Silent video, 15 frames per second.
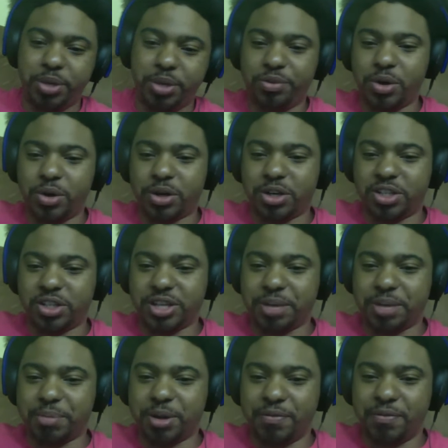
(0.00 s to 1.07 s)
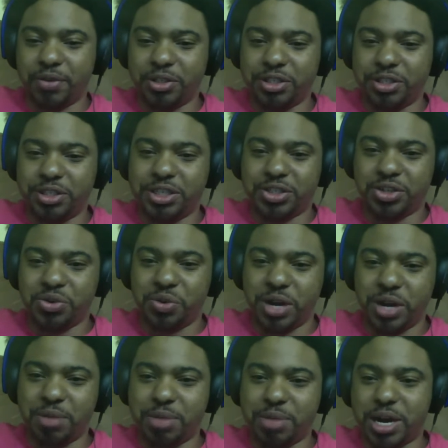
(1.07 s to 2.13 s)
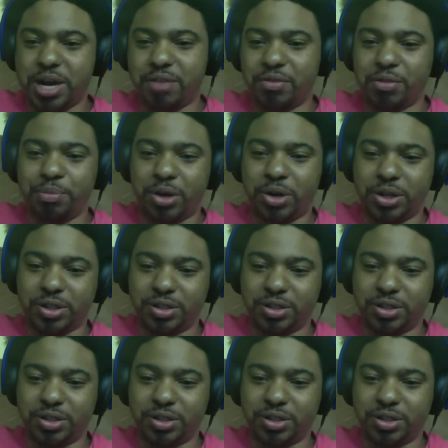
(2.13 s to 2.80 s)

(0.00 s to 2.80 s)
Walker is like my first digital game that I ever bought.